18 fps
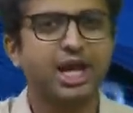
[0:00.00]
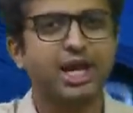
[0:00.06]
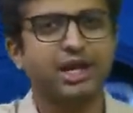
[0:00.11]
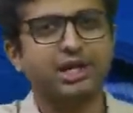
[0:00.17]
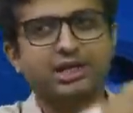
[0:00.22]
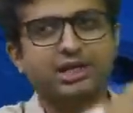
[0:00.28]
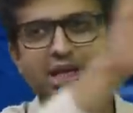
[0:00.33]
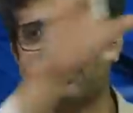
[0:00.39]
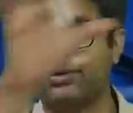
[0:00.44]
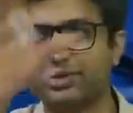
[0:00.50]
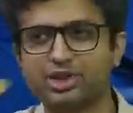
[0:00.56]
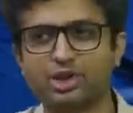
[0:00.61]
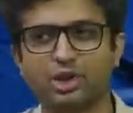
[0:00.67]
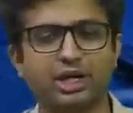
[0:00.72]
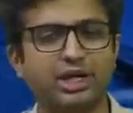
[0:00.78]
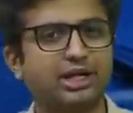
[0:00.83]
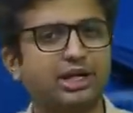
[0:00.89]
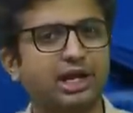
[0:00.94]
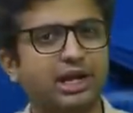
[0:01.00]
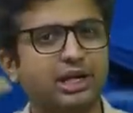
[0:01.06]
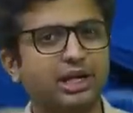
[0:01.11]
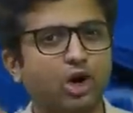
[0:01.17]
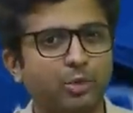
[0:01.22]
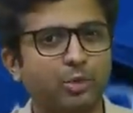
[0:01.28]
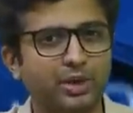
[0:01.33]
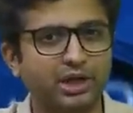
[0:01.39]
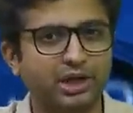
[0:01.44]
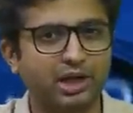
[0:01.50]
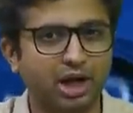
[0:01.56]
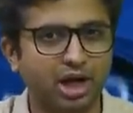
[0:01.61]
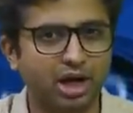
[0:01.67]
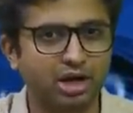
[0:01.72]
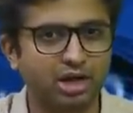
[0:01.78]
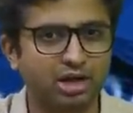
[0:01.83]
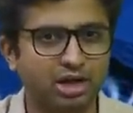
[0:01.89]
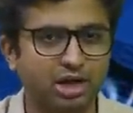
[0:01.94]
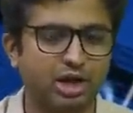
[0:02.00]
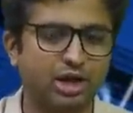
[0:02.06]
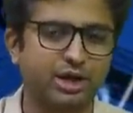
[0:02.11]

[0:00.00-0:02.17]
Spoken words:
It covers your entire government grant,